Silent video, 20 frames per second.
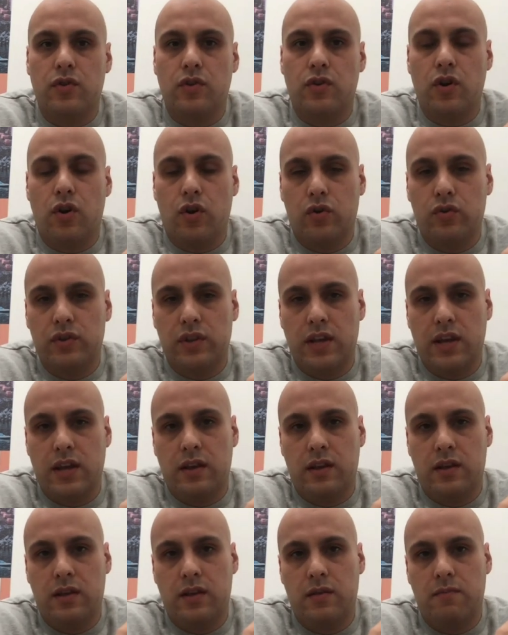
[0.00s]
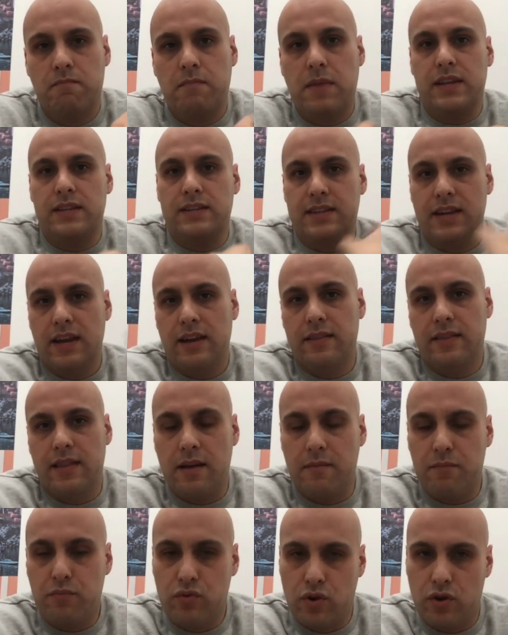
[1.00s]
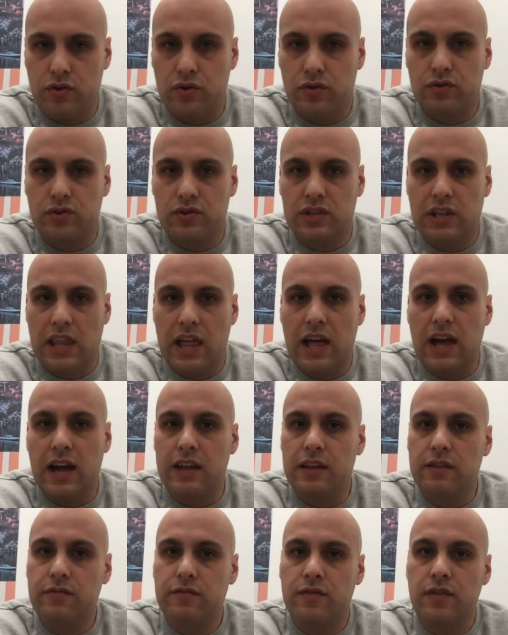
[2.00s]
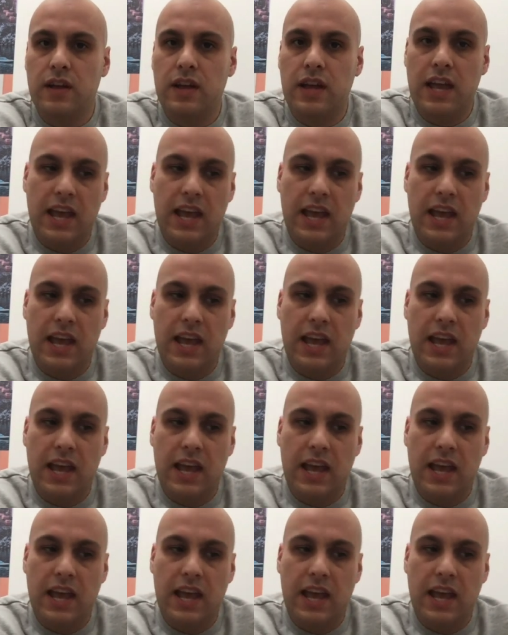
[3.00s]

not only maintain that product's life